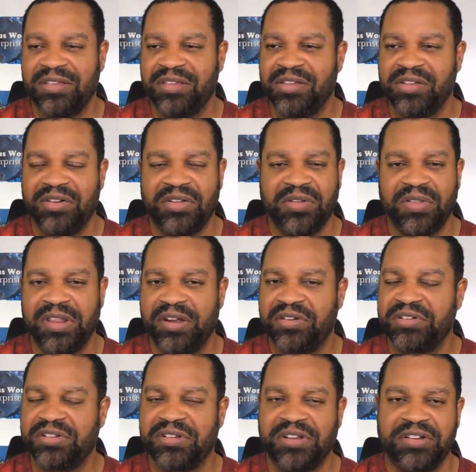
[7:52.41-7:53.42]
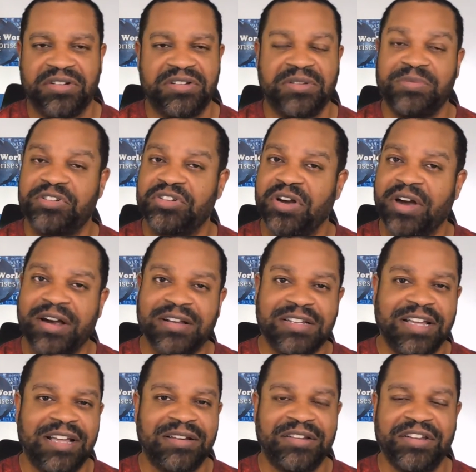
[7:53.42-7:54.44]
you know, there's there are some sharks
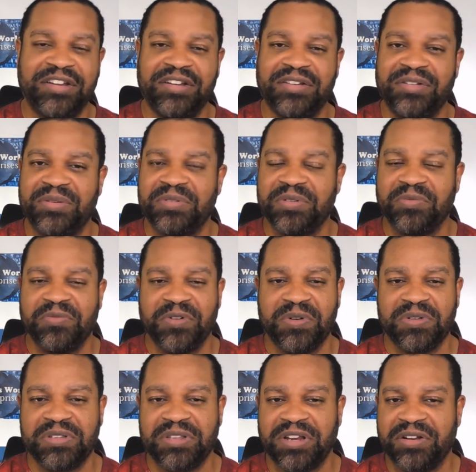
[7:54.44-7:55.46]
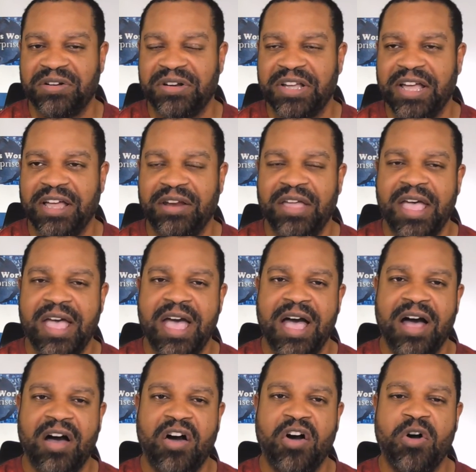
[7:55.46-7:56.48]
out there. There are some folks that are not.
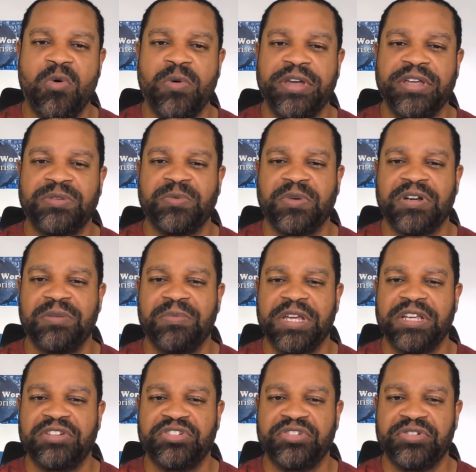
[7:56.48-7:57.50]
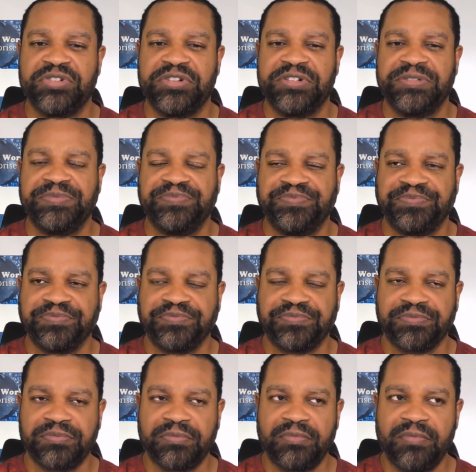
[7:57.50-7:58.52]
I always want to make sure
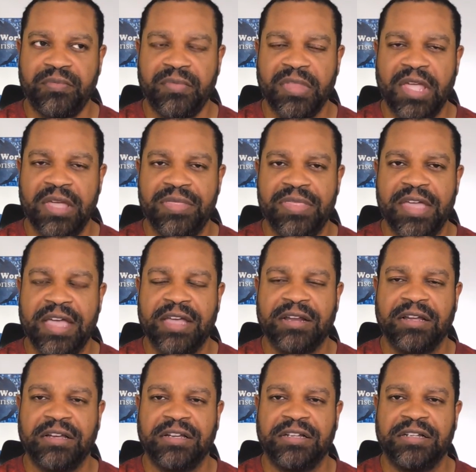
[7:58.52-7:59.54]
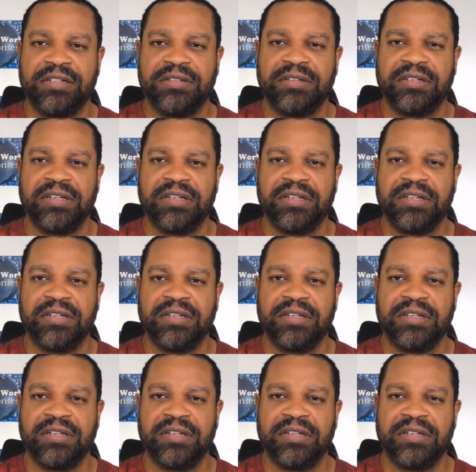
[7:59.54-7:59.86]
that uh,